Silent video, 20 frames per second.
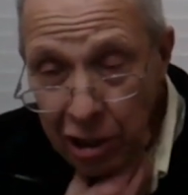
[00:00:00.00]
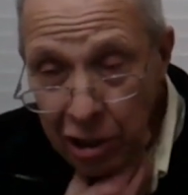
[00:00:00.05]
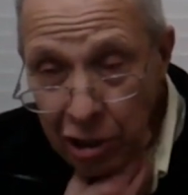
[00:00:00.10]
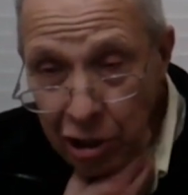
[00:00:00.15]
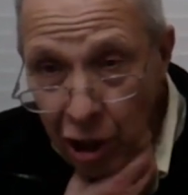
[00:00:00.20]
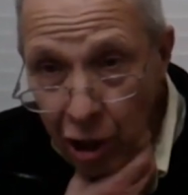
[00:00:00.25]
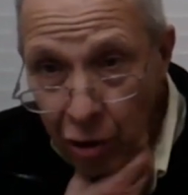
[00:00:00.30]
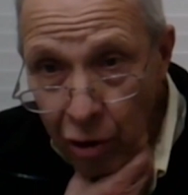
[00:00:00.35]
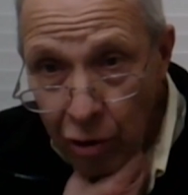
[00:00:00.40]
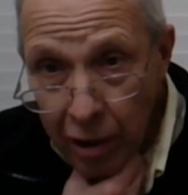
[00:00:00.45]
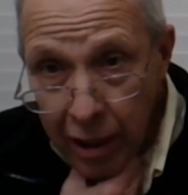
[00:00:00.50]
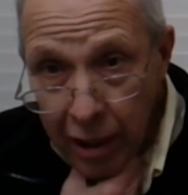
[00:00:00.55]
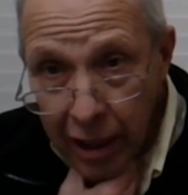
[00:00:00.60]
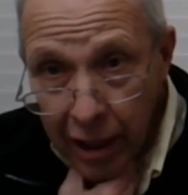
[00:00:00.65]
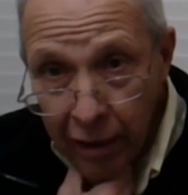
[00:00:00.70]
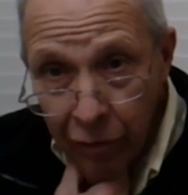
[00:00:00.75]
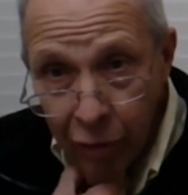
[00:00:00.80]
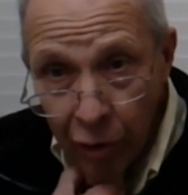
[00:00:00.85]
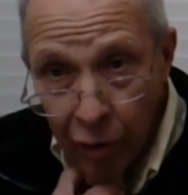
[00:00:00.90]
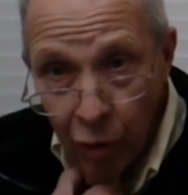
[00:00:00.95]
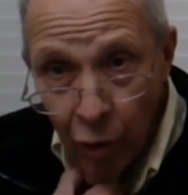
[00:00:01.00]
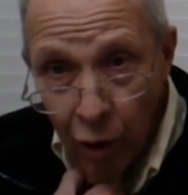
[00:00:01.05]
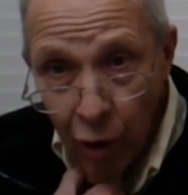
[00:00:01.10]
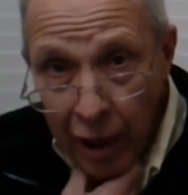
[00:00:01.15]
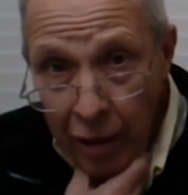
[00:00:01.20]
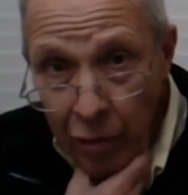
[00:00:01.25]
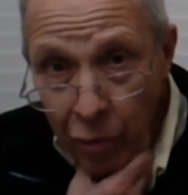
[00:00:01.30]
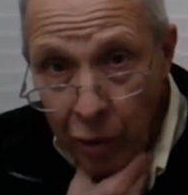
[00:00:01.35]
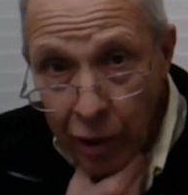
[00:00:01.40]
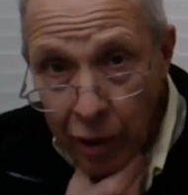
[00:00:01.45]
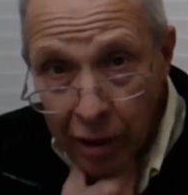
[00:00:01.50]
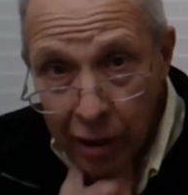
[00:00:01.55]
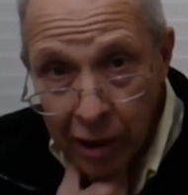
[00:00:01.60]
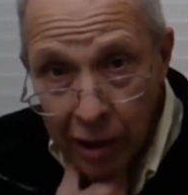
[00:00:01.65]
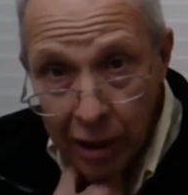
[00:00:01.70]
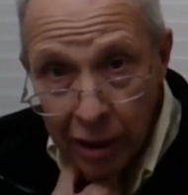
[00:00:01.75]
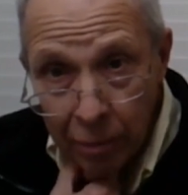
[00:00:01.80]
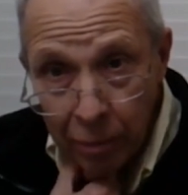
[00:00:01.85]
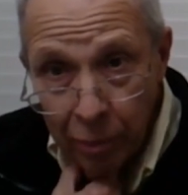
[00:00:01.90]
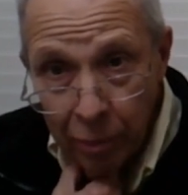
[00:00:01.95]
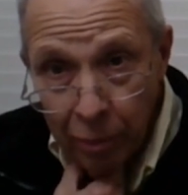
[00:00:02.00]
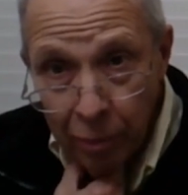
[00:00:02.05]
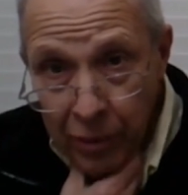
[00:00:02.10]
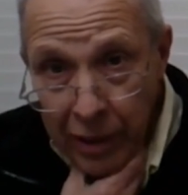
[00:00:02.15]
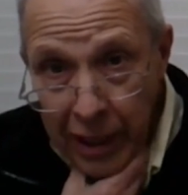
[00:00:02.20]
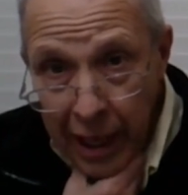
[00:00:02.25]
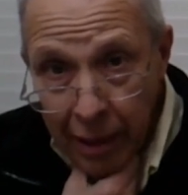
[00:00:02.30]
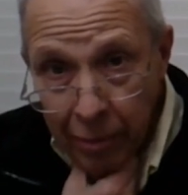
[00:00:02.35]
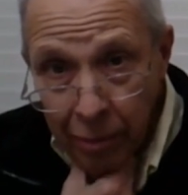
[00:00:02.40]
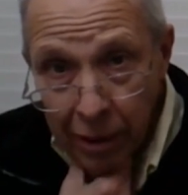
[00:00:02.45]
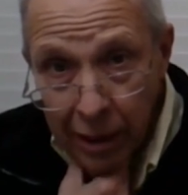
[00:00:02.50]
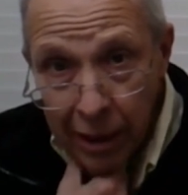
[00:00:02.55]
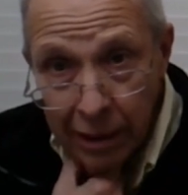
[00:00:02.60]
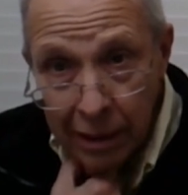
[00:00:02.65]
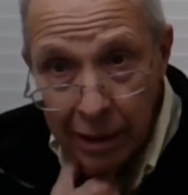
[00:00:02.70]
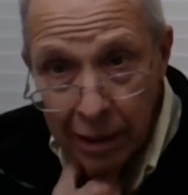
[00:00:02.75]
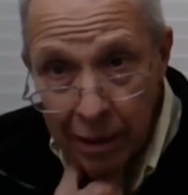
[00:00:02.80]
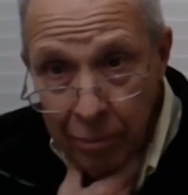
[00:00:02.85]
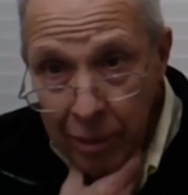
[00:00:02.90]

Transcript: So if we wanted, we could either table it.